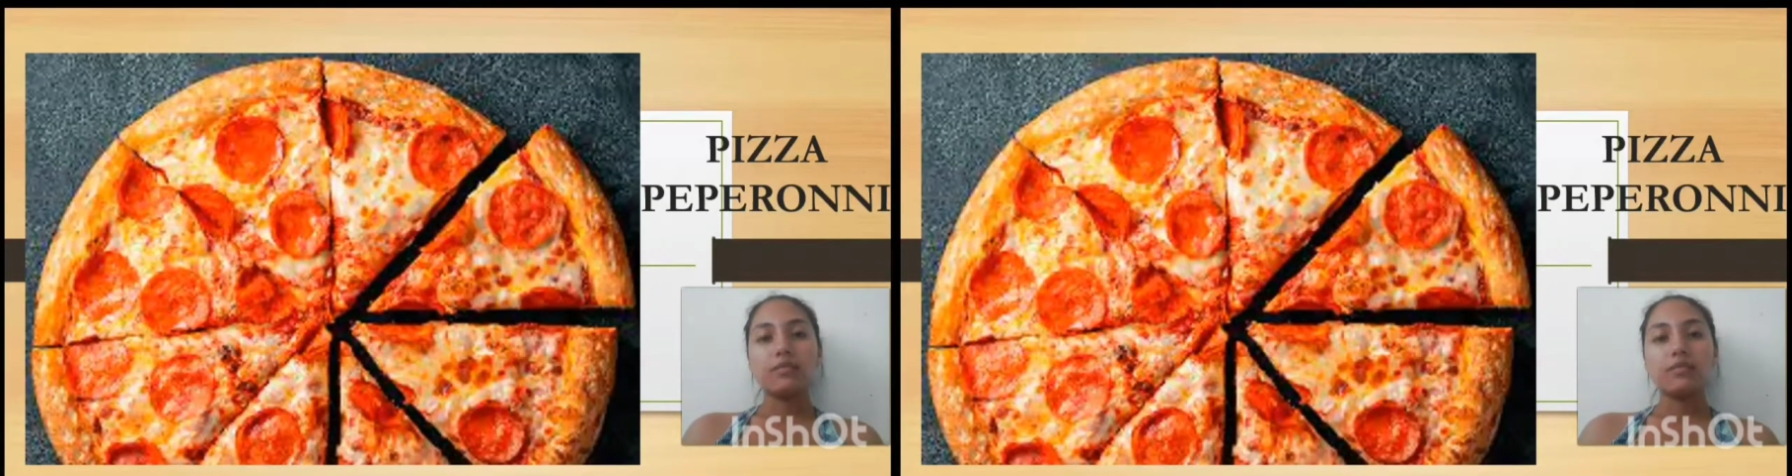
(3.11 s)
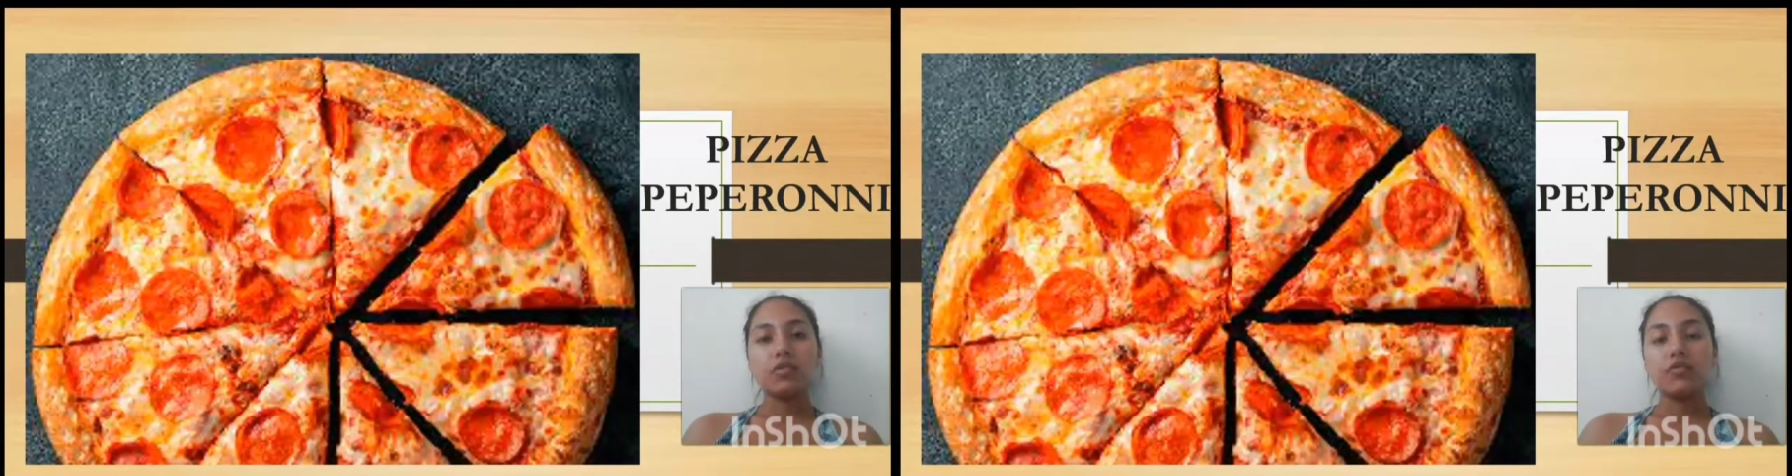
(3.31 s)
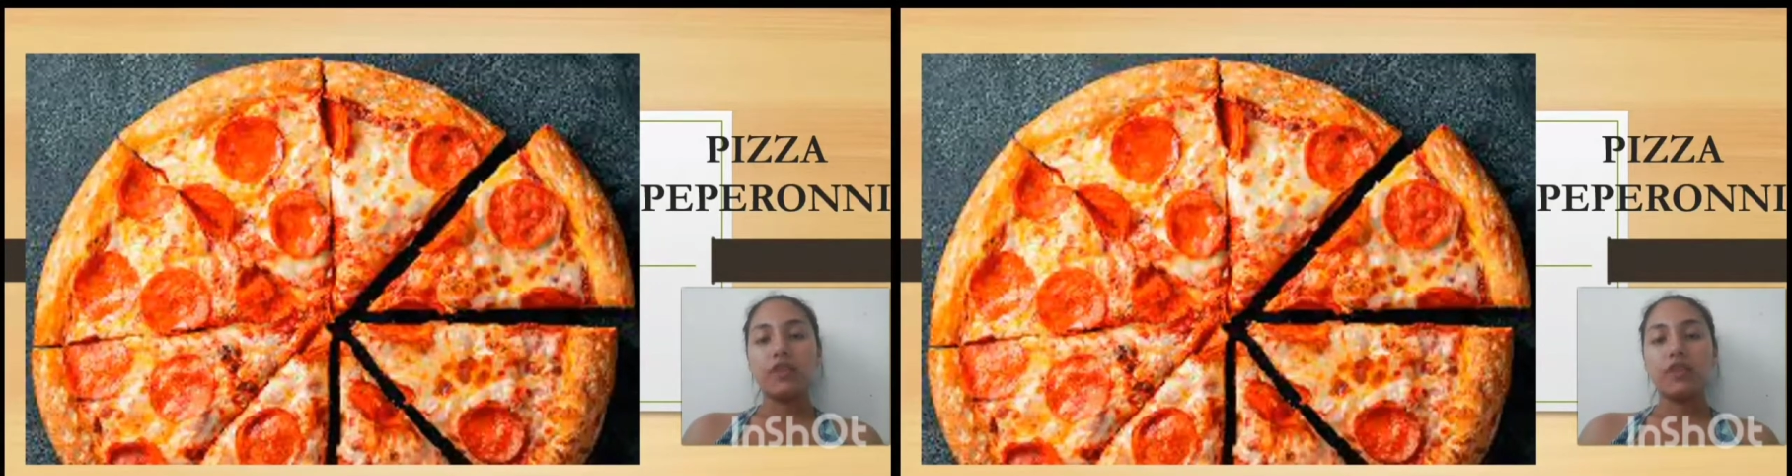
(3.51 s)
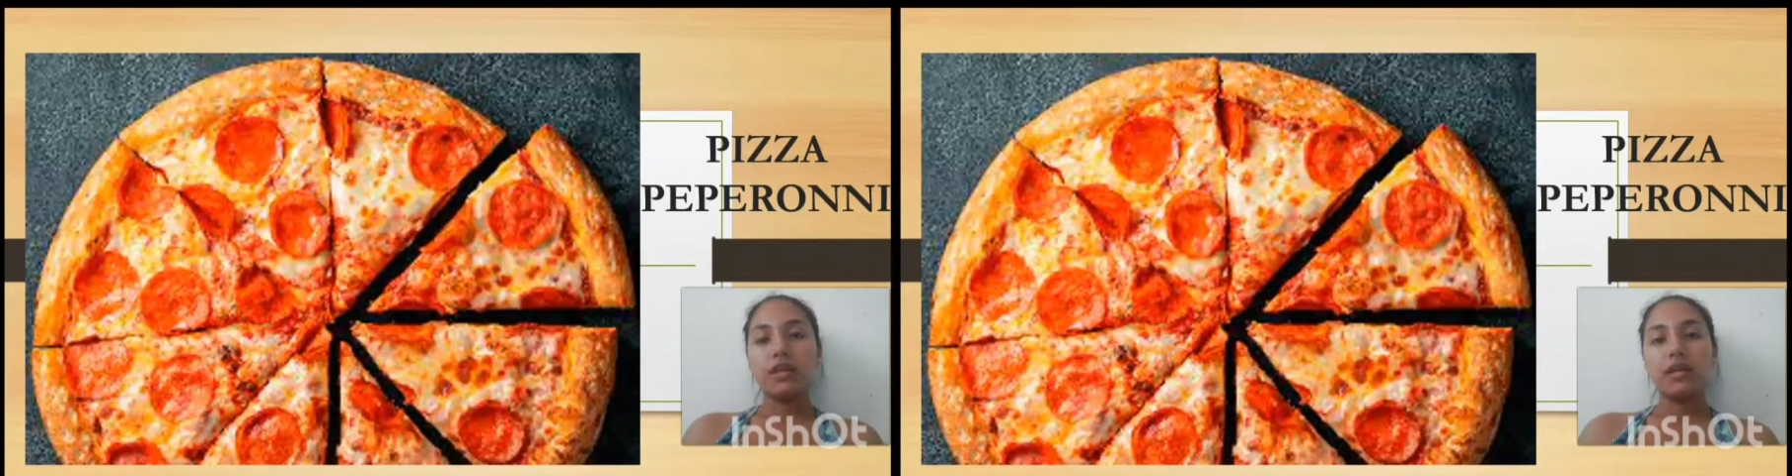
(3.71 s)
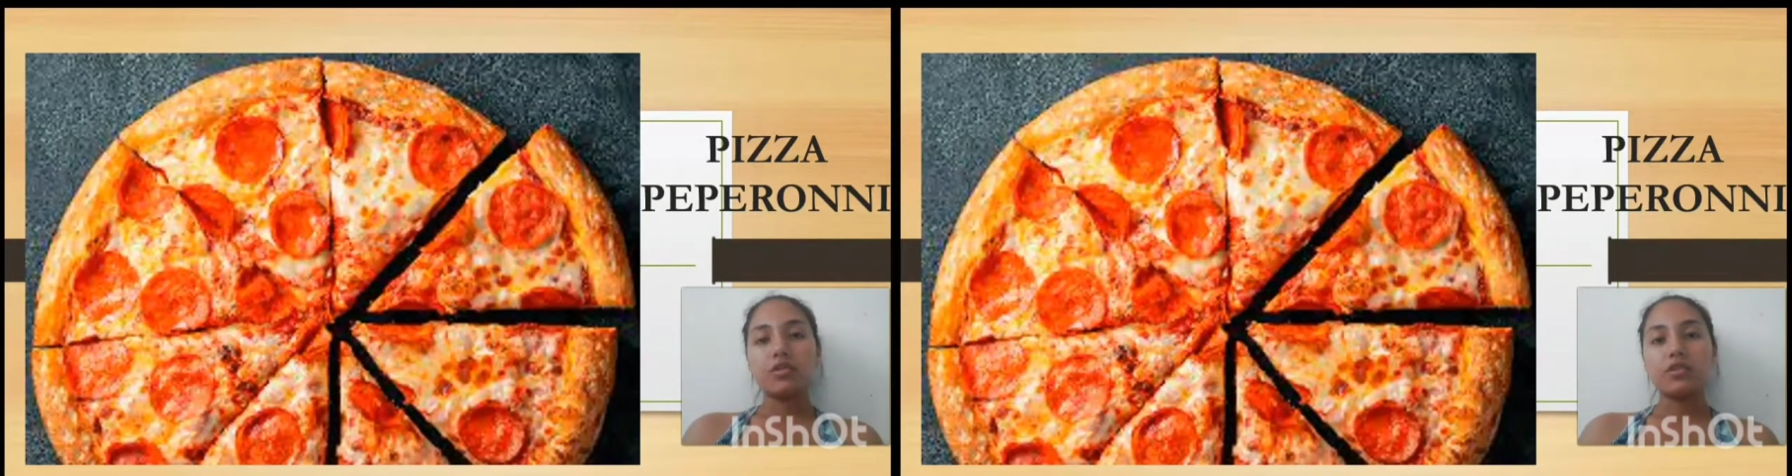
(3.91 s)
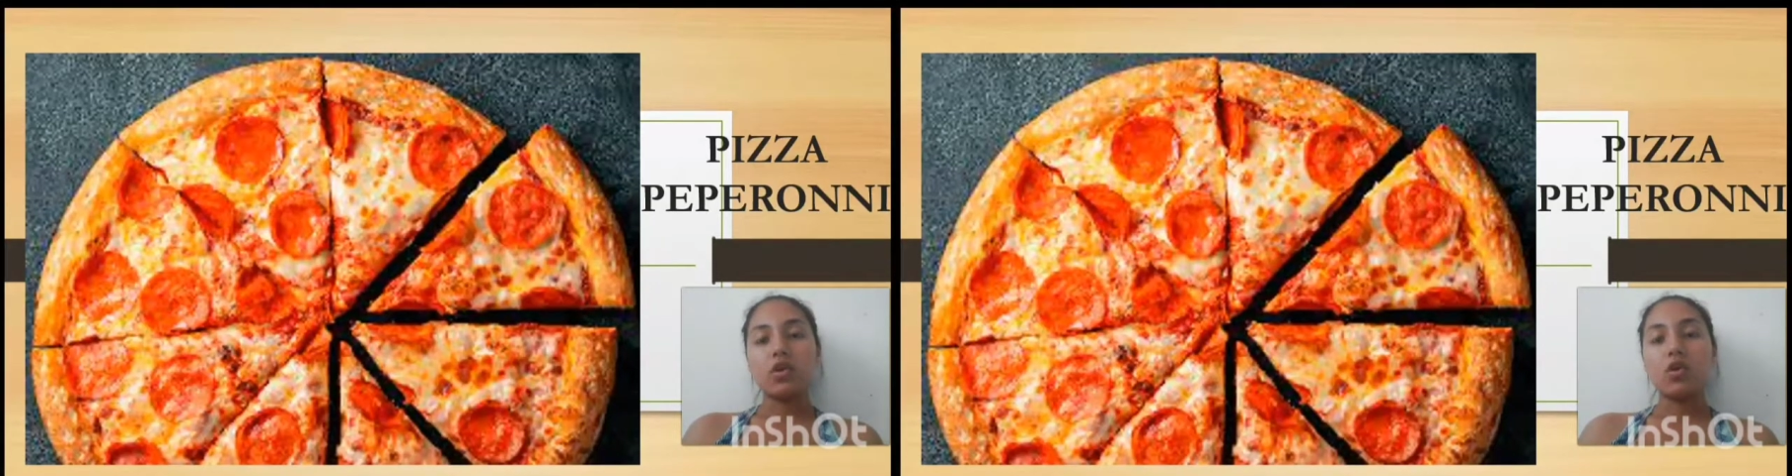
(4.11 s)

I am 25 years